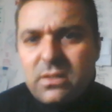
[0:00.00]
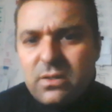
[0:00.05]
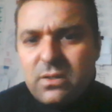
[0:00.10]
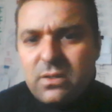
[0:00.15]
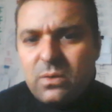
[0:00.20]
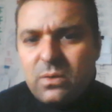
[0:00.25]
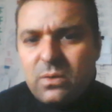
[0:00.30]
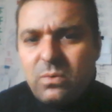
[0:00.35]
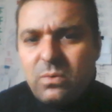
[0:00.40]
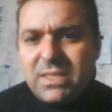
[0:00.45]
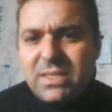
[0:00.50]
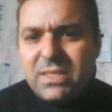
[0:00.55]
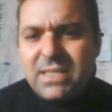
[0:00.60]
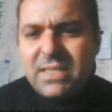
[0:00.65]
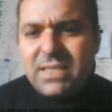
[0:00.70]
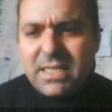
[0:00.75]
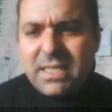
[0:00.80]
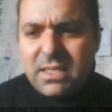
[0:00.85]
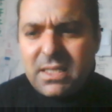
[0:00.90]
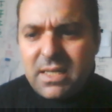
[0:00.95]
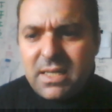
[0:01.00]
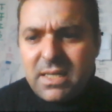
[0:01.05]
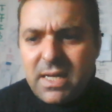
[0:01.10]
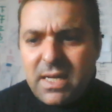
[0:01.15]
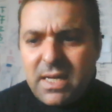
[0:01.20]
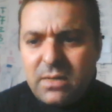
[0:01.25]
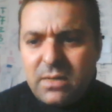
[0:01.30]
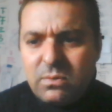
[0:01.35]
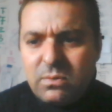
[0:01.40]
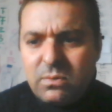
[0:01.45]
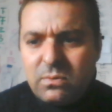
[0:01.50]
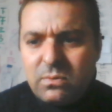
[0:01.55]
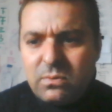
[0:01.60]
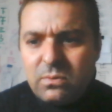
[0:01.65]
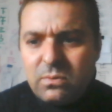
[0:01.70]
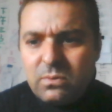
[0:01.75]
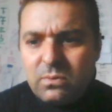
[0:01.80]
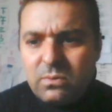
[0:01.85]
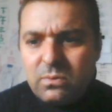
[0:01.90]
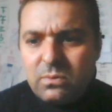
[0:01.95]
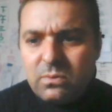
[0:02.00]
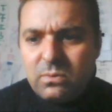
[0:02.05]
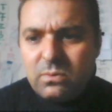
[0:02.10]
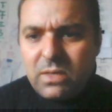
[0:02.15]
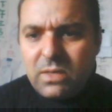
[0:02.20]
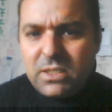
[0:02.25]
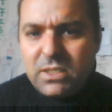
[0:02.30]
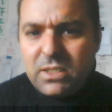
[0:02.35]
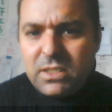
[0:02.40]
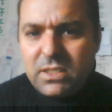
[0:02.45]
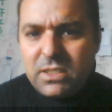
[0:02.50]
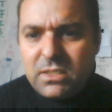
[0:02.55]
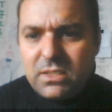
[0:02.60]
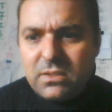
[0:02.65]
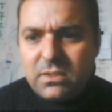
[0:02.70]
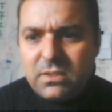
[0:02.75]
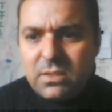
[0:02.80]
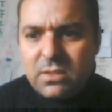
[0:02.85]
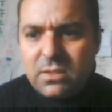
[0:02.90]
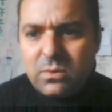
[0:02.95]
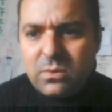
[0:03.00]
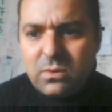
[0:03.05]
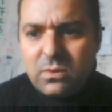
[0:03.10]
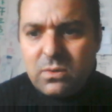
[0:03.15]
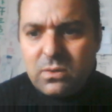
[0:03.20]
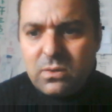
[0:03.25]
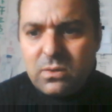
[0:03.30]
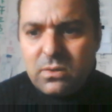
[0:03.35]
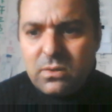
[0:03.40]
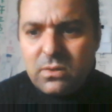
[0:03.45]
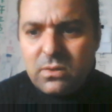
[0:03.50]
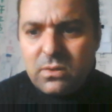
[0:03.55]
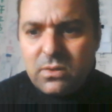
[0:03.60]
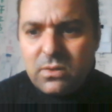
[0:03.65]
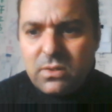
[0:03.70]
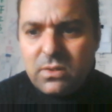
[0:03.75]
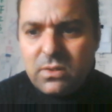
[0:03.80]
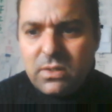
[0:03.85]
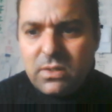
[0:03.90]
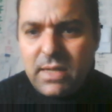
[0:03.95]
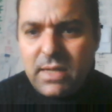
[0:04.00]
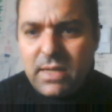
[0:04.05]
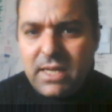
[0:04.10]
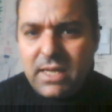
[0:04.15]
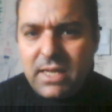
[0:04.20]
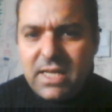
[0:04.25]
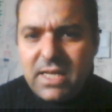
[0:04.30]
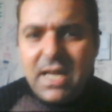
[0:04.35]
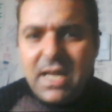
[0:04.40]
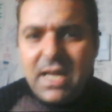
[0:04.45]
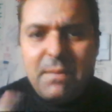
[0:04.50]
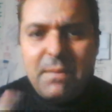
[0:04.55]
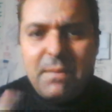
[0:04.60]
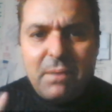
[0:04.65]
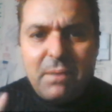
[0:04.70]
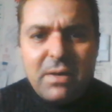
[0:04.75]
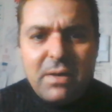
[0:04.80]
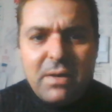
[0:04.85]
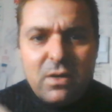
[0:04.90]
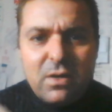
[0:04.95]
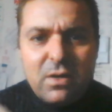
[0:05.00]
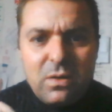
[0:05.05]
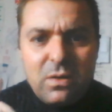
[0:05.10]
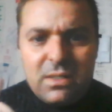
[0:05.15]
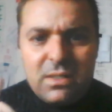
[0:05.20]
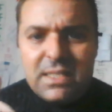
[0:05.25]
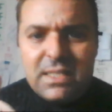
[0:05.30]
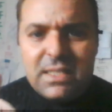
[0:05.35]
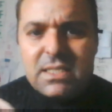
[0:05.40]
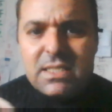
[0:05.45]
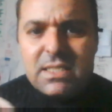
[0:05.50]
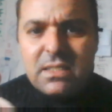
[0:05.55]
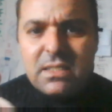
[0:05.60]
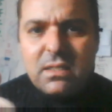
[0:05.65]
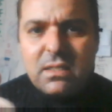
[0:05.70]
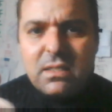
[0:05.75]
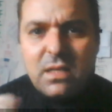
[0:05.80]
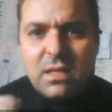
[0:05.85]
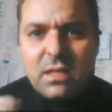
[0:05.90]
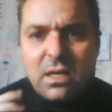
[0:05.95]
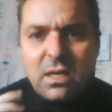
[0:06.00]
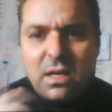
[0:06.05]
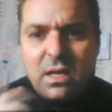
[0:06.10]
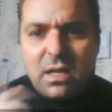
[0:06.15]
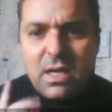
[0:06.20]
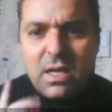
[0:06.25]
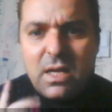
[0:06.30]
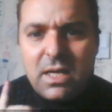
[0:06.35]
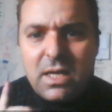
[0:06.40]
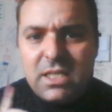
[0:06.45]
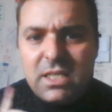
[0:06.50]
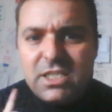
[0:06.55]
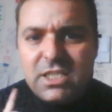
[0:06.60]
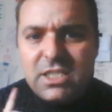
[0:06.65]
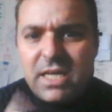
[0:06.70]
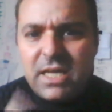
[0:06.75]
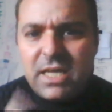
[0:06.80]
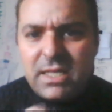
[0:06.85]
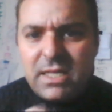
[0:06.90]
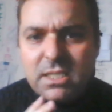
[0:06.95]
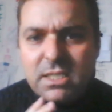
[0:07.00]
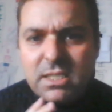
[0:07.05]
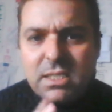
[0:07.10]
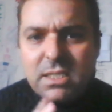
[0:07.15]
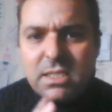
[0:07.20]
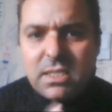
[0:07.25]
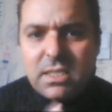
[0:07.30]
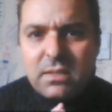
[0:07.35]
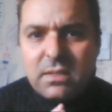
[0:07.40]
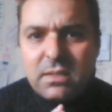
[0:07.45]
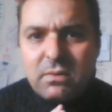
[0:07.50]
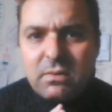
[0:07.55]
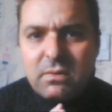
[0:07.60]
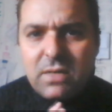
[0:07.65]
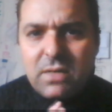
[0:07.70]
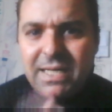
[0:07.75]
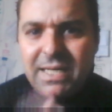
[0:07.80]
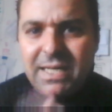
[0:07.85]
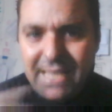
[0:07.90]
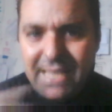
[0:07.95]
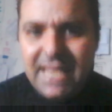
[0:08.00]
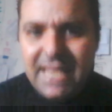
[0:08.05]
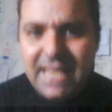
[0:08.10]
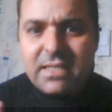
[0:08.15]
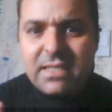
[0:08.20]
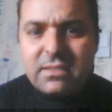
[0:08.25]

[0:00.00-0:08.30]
Was yesterday I watched it, so I think I remember listen Chinese in the end.